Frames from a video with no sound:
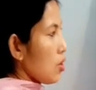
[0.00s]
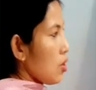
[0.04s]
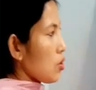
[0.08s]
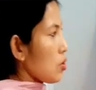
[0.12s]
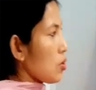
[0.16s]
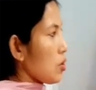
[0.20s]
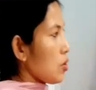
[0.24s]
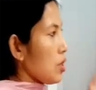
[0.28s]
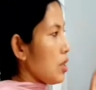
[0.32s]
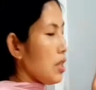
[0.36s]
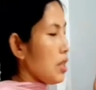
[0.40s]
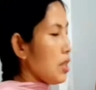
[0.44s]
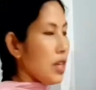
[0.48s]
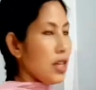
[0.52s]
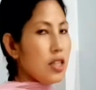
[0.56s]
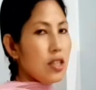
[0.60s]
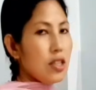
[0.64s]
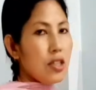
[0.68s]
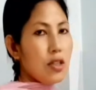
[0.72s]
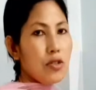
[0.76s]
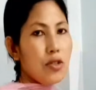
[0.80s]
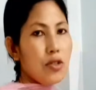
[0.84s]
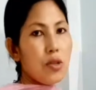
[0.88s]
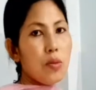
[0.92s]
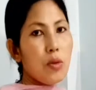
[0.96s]
So in
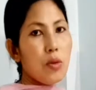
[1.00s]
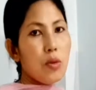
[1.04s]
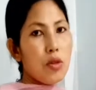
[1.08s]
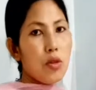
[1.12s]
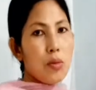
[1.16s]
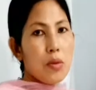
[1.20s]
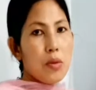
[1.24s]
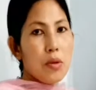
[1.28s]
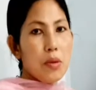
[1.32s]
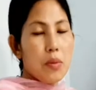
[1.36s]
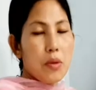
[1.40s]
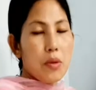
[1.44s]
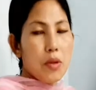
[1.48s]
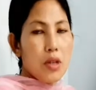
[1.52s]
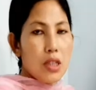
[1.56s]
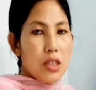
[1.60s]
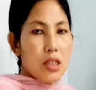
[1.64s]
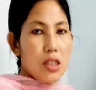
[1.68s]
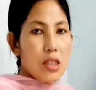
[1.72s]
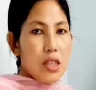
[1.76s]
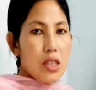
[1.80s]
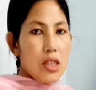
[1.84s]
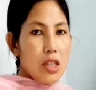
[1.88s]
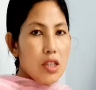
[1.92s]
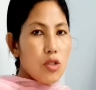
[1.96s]
asexual mode of
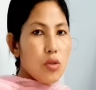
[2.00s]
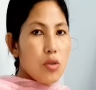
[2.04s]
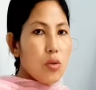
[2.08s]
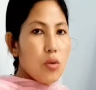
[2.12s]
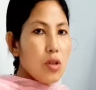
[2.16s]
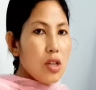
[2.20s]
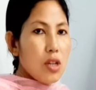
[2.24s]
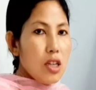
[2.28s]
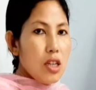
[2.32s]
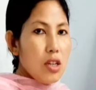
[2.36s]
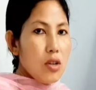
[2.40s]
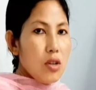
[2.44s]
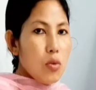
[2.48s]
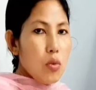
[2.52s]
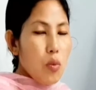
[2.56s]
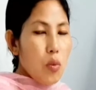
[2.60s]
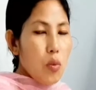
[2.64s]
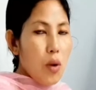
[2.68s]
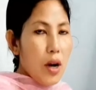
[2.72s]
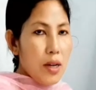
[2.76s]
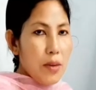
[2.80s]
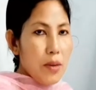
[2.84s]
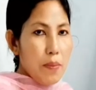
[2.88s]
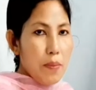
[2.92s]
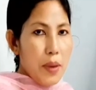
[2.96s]
reproduction, there is only
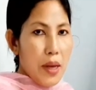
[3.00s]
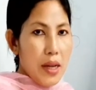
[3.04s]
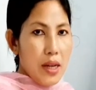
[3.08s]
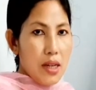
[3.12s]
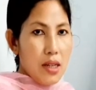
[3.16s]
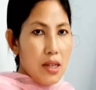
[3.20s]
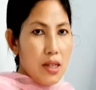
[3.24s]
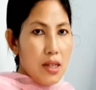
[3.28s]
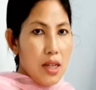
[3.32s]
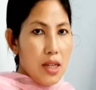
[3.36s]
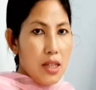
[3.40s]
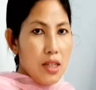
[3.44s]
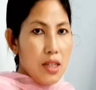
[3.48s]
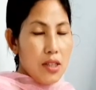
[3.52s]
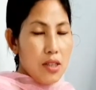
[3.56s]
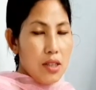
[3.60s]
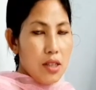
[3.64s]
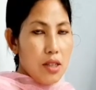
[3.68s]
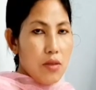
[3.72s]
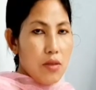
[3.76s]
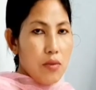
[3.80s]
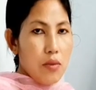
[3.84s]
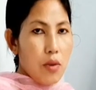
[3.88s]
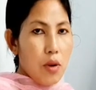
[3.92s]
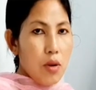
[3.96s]
one parent that is
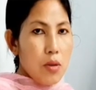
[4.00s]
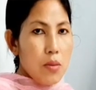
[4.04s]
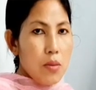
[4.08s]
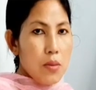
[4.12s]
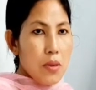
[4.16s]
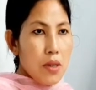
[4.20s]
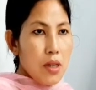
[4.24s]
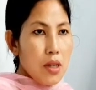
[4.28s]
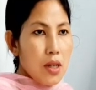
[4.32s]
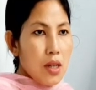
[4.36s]
involved,